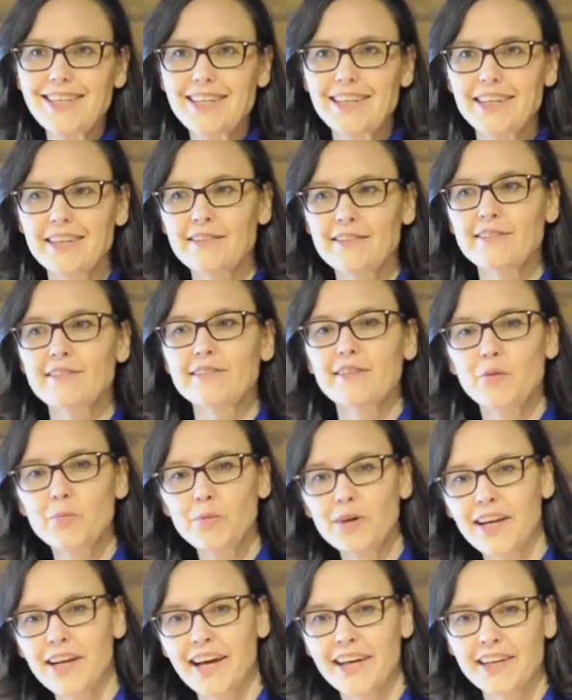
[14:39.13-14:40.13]
It's
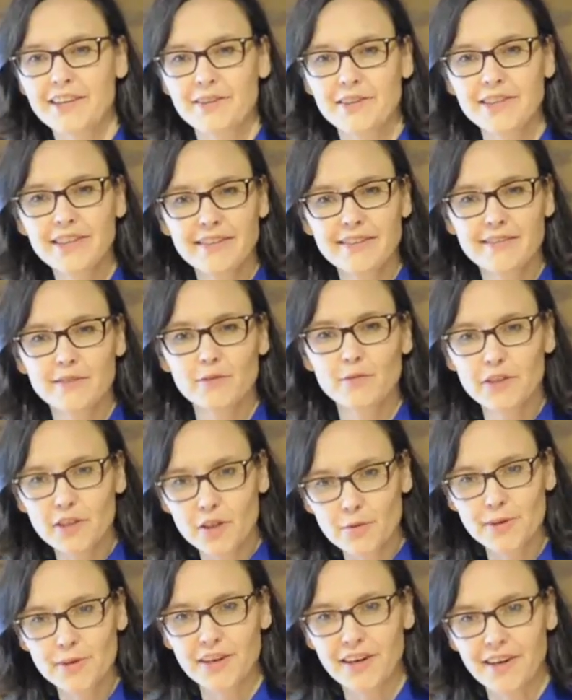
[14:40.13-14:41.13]
somewhat accurate. It's a
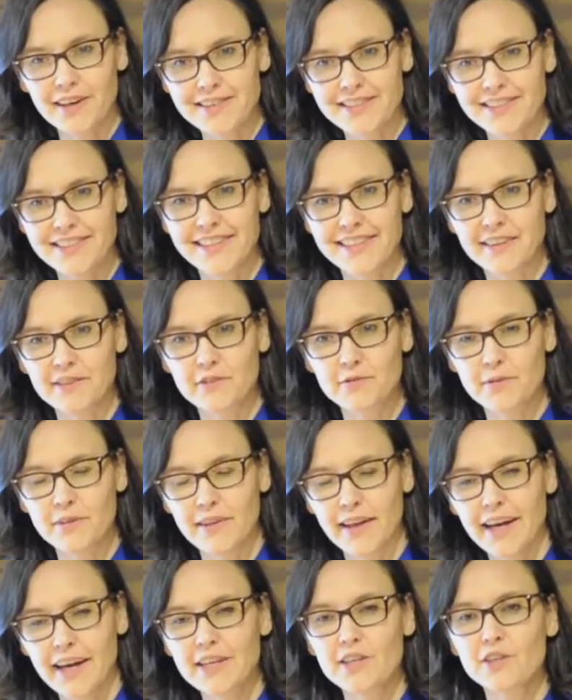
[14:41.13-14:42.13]
little bit hard to test for
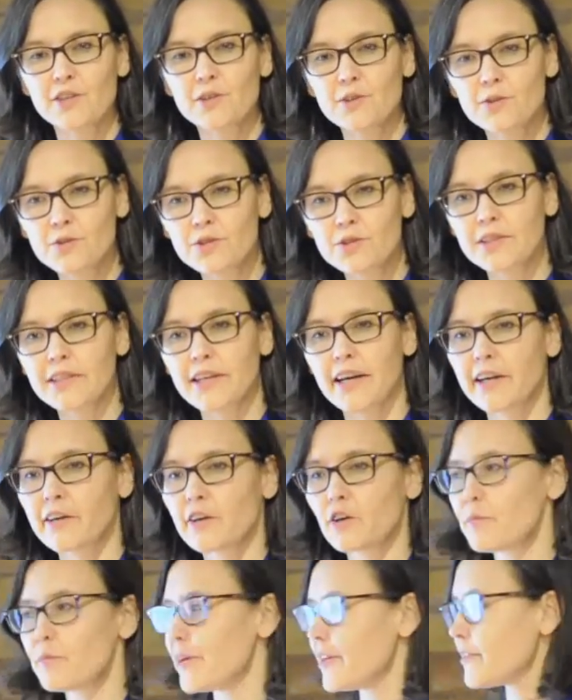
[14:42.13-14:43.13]
that. Usually I
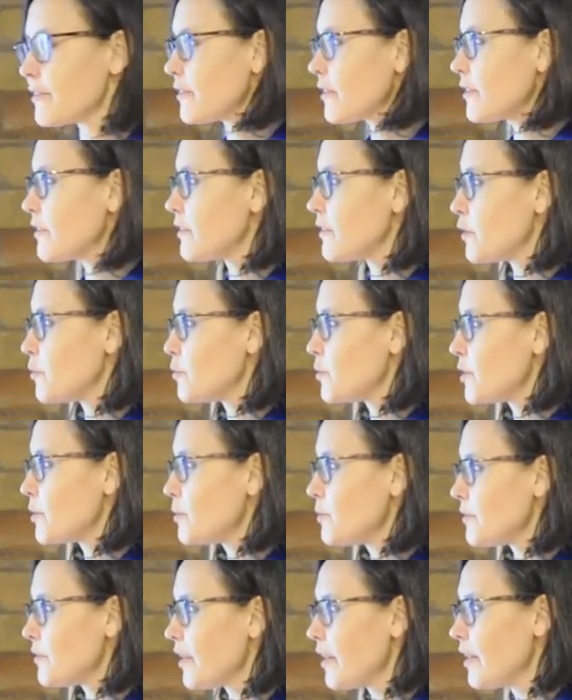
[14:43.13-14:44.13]
go based on
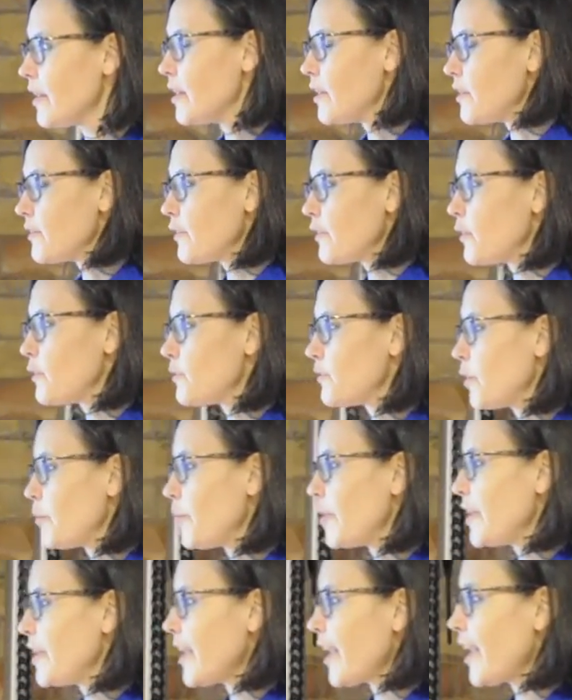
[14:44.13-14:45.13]
symptoms. So if
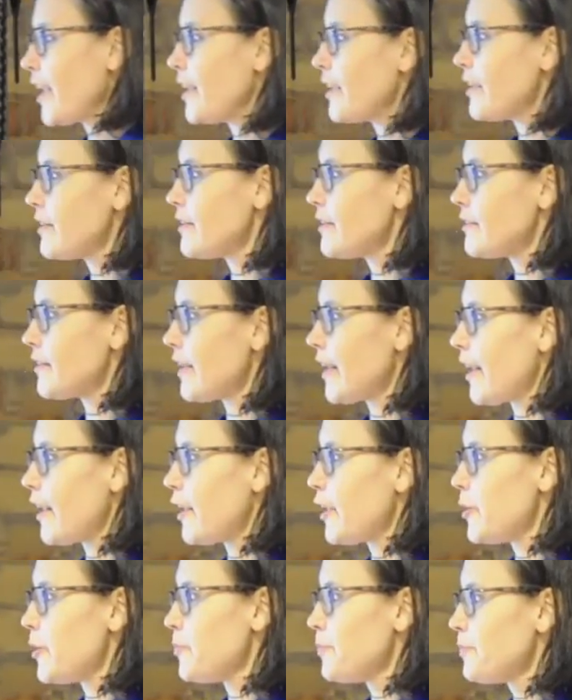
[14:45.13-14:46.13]
somebody has
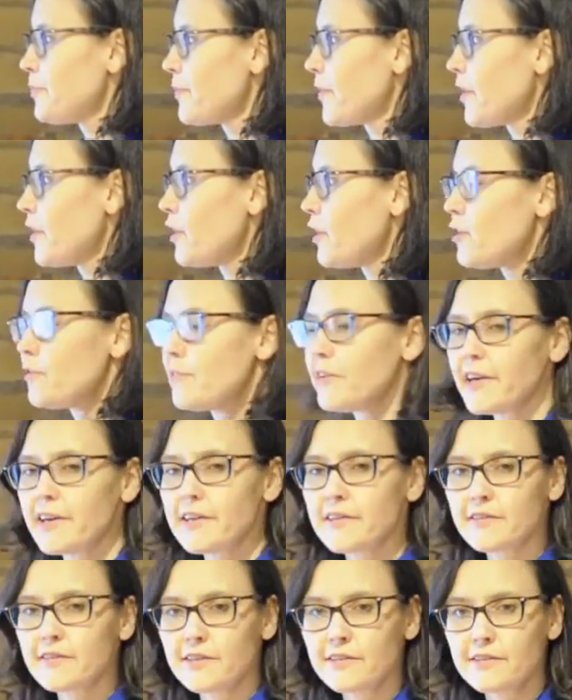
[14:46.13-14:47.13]
ovarian
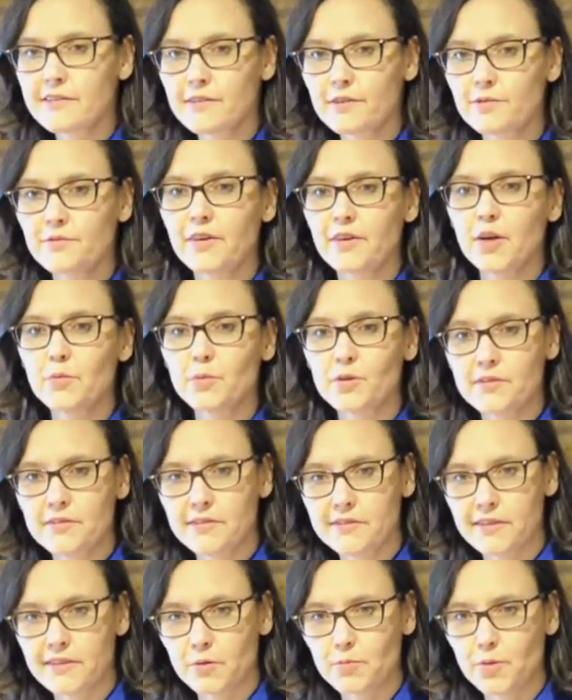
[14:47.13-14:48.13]
cysts,
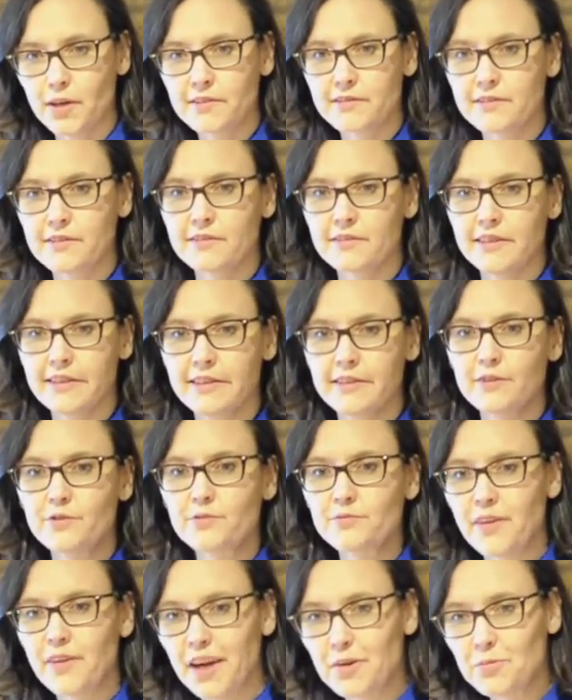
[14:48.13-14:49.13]
fibrocystic breast disease,
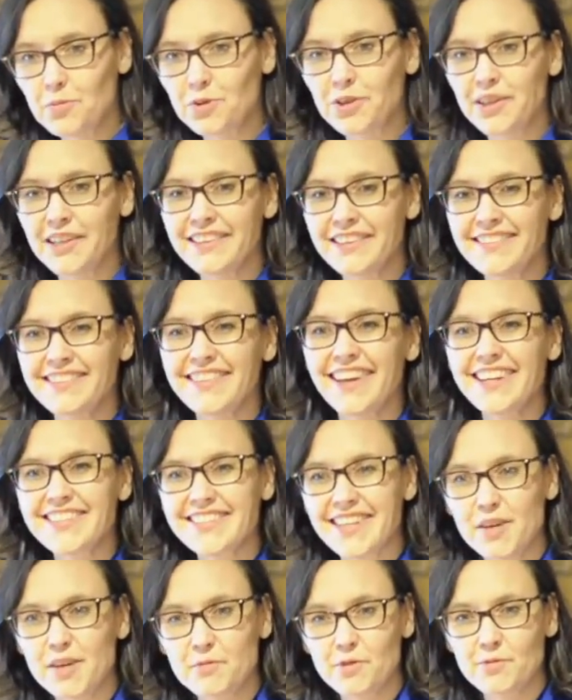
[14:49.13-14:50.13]
fibroids, that
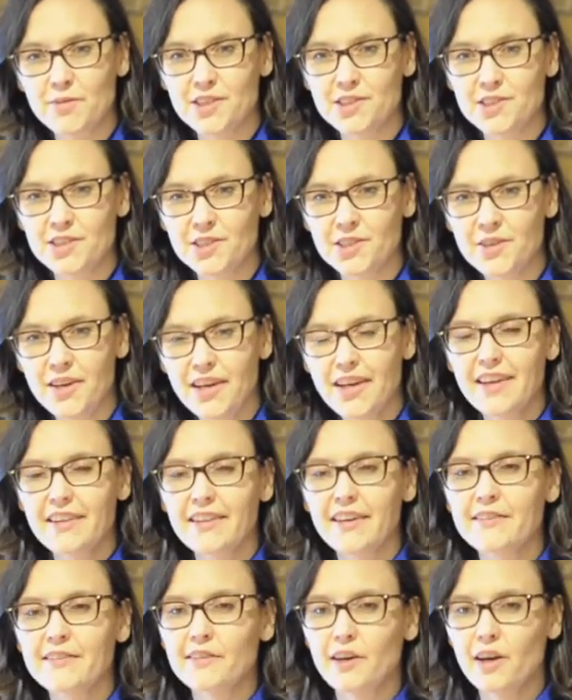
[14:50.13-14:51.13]
type of issue,
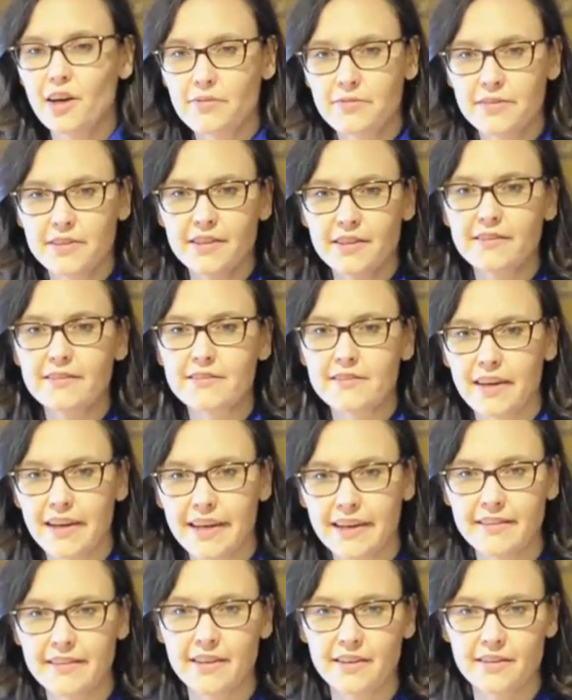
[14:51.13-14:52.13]
that's often a
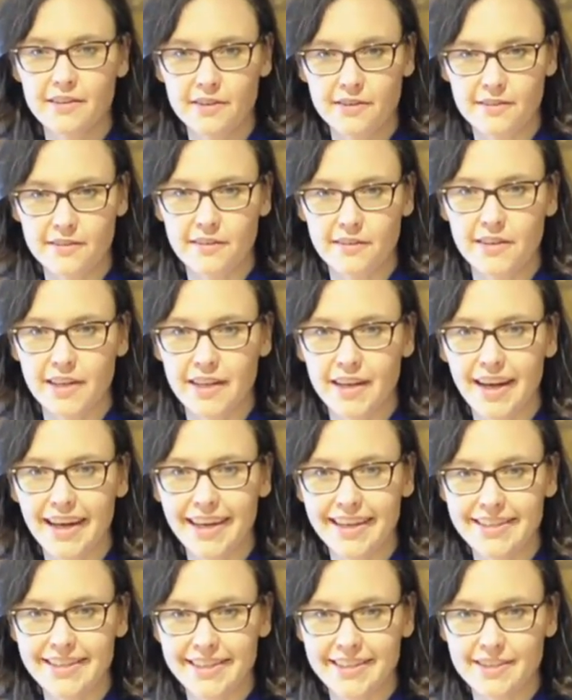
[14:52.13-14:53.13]
sign that there's an
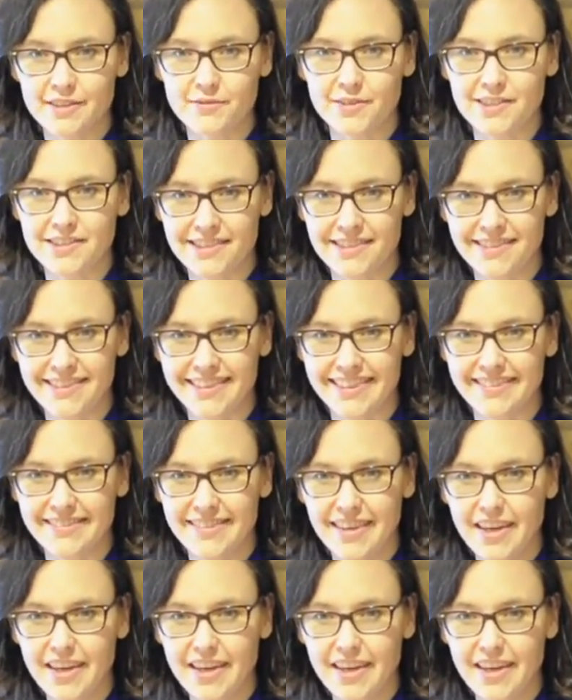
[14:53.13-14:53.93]
iodine deficiency.